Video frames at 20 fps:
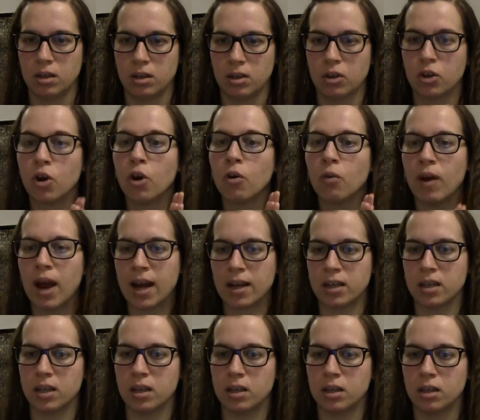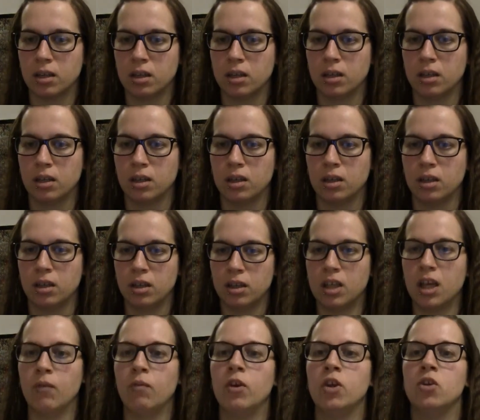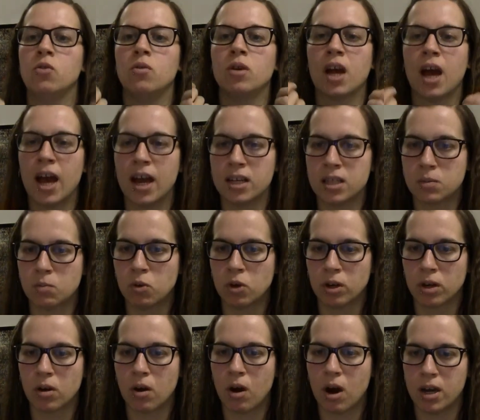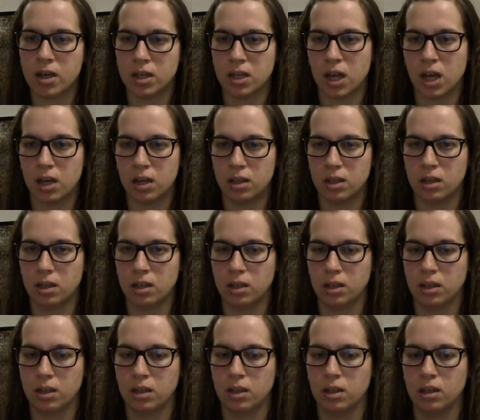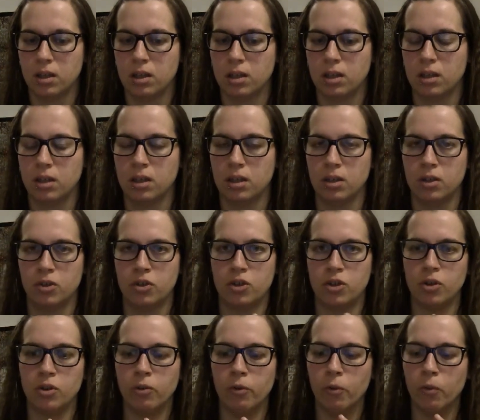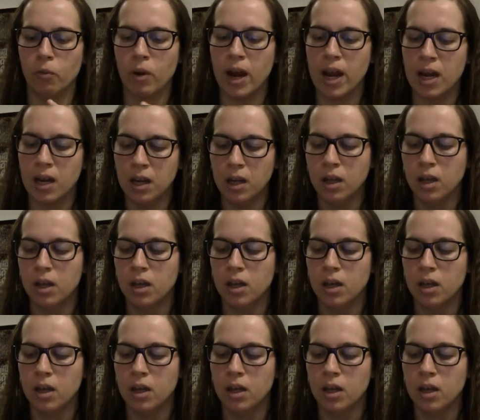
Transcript: corrected, giving you guys more content too, right?